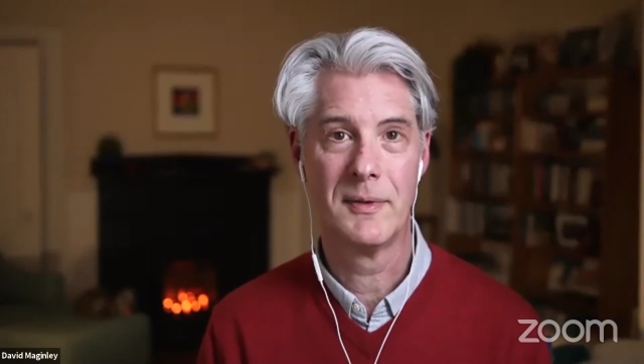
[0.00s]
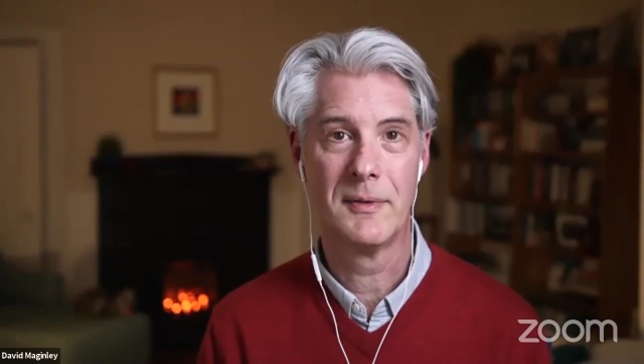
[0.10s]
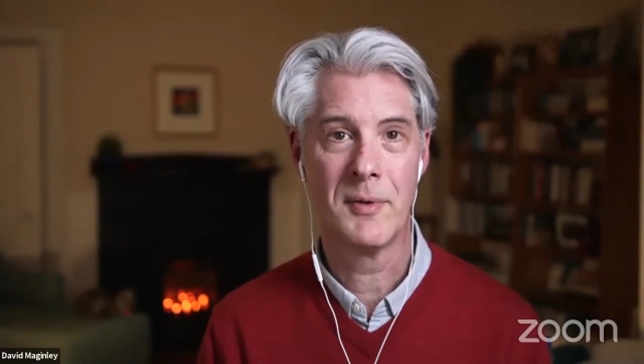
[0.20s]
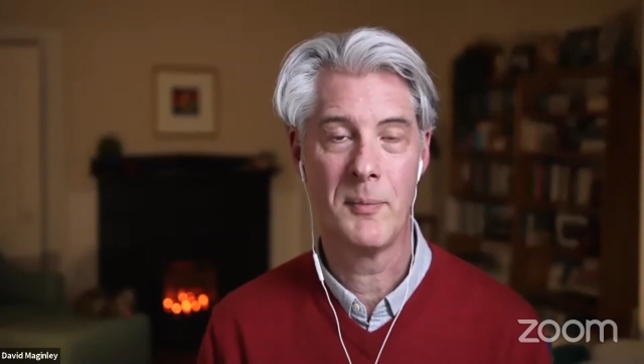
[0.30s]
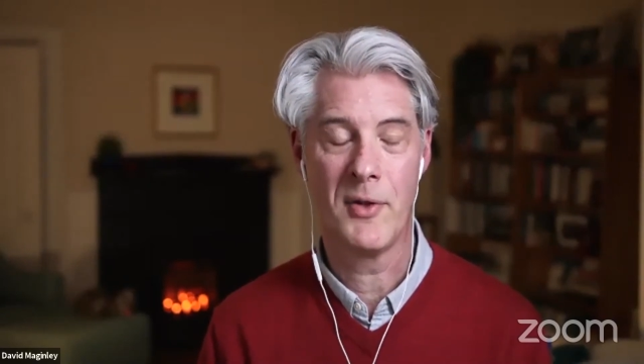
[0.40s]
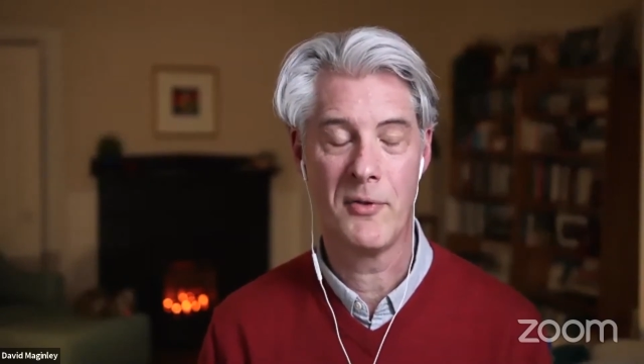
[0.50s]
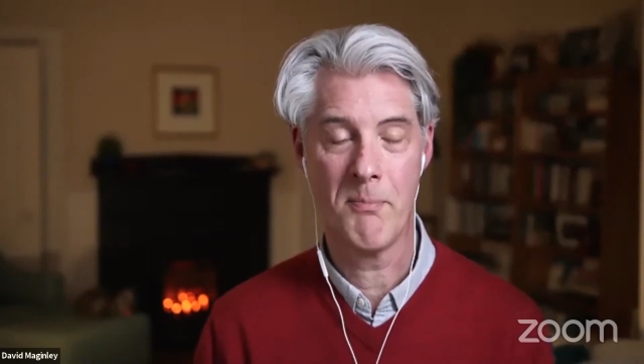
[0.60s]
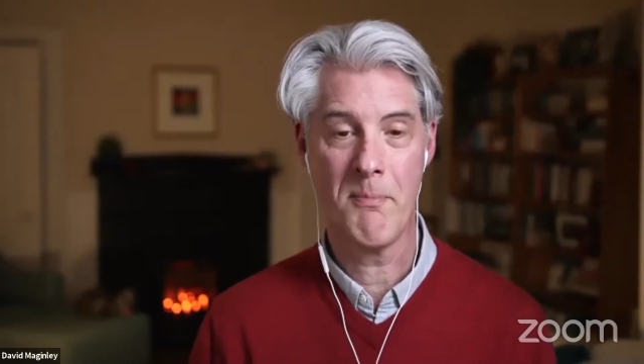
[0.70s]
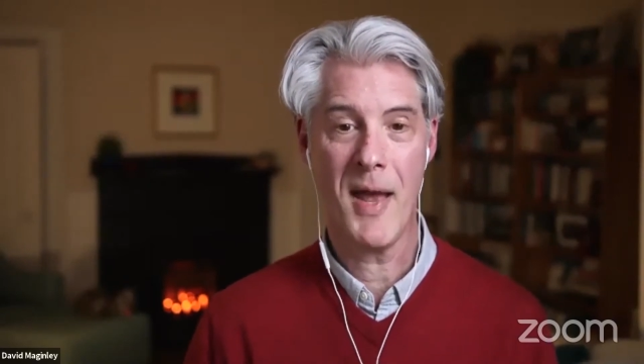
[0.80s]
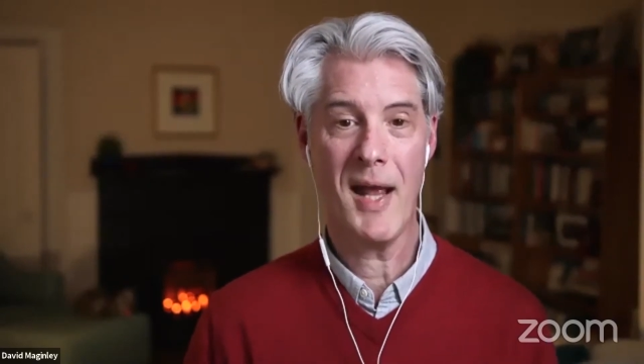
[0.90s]
from this
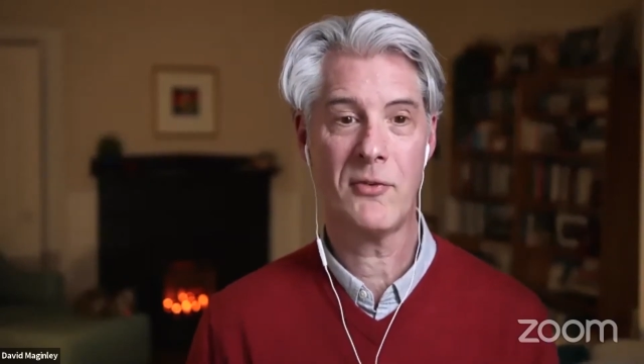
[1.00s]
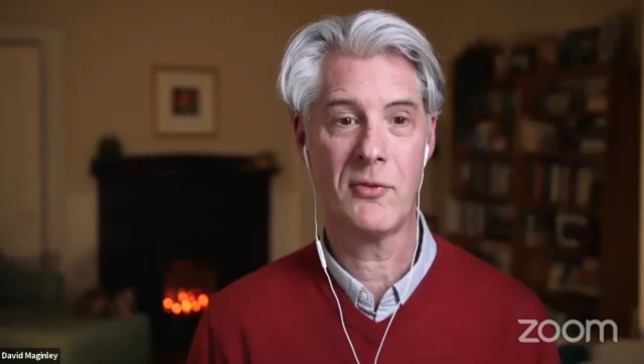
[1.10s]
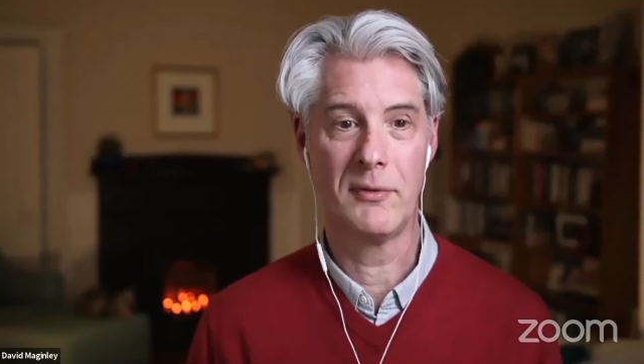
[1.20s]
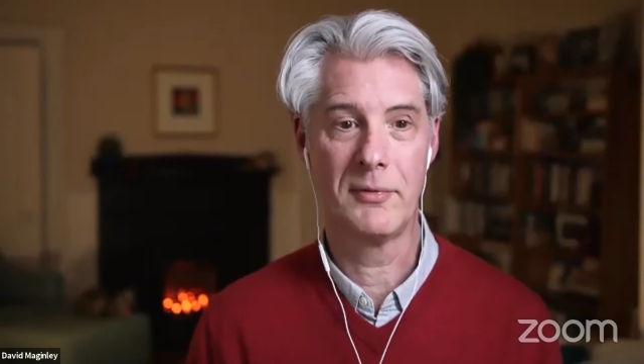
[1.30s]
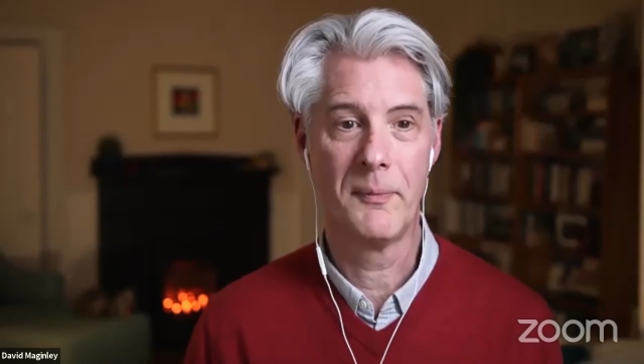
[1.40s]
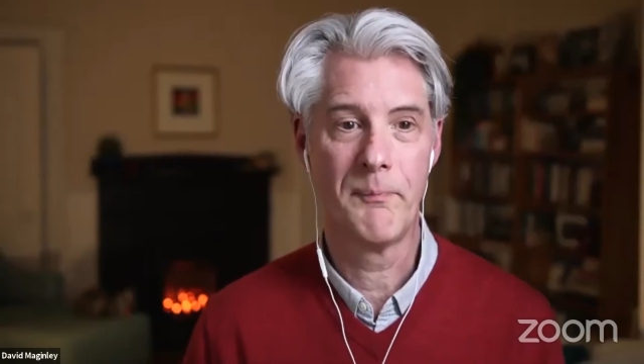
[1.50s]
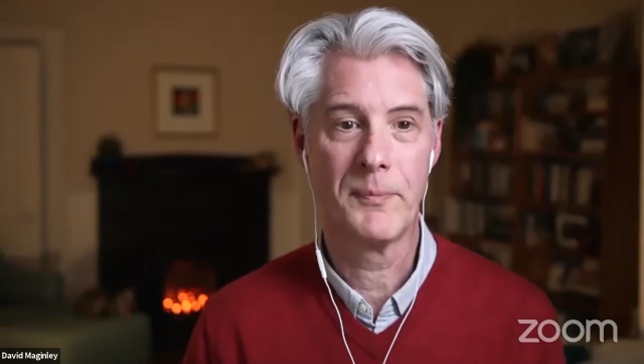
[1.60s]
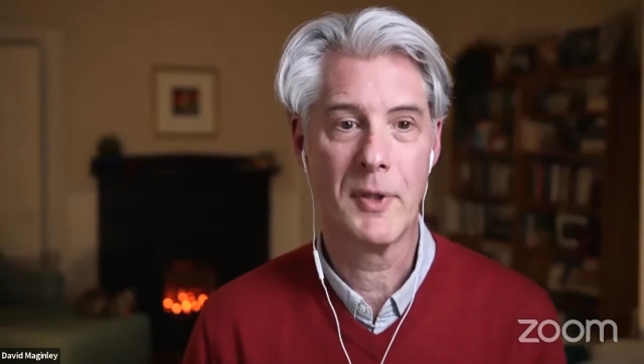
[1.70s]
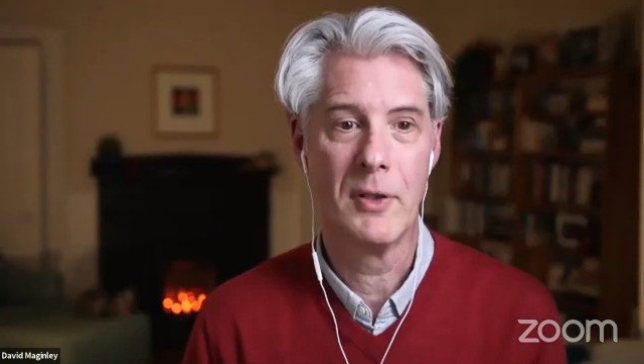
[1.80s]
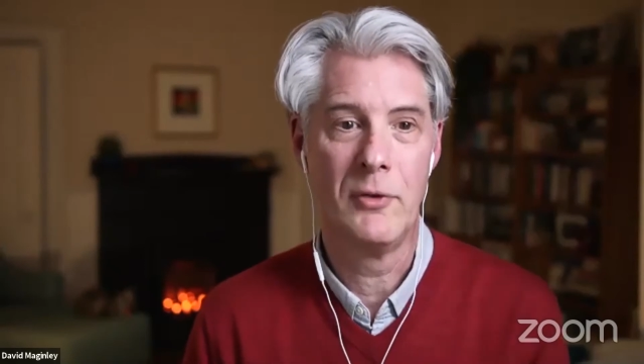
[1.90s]
massive
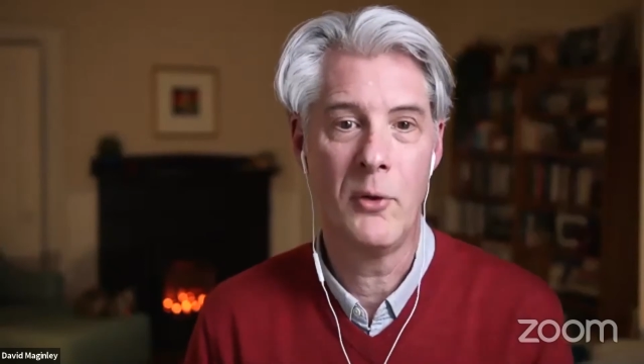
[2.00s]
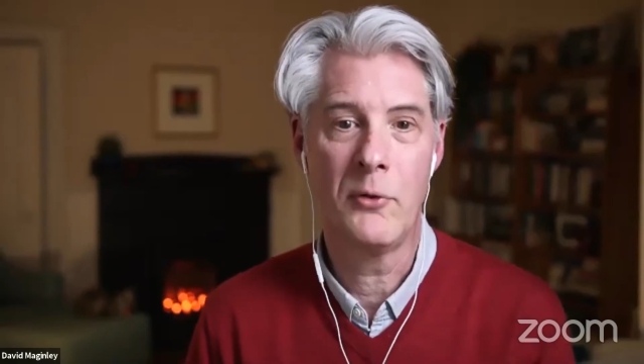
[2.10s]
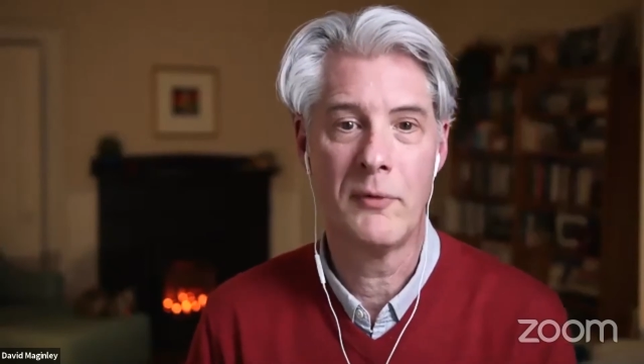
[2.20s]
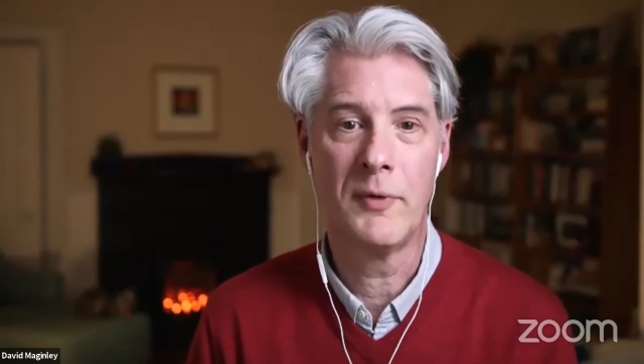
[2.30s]
dose